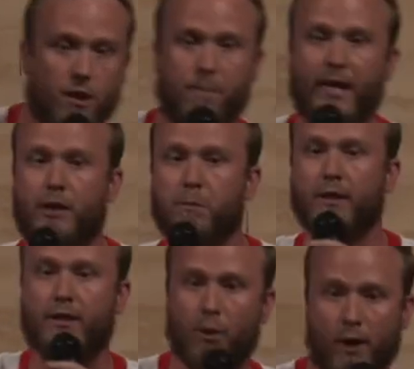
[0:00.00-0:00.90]
in the basement
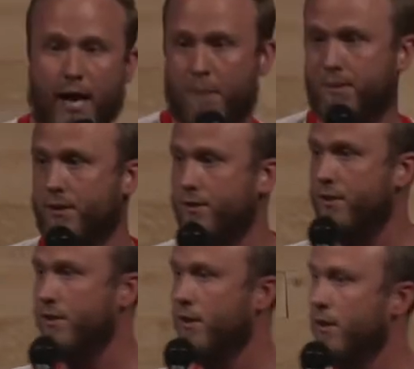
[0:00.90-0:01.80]
and see what
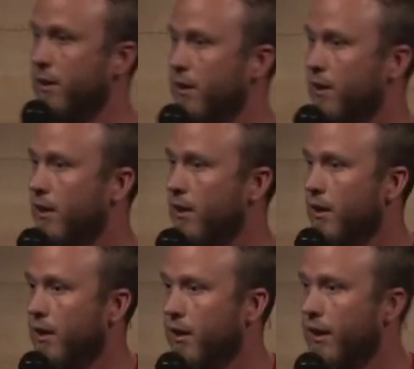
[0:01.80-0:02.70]
happens.
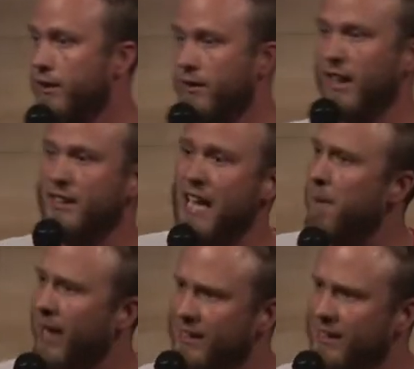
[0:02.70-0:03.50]
Let's not make